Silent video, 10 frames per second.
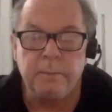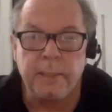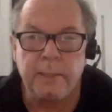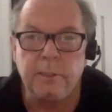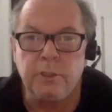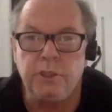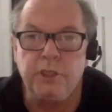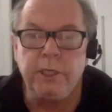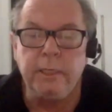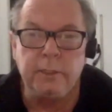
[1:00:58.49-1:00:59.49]
because the
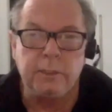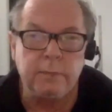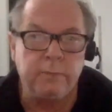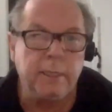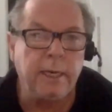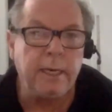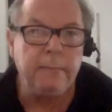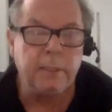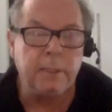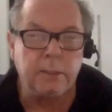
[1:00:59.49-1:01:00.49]
genius of the
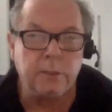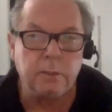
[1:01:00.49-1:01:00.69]
game takes over.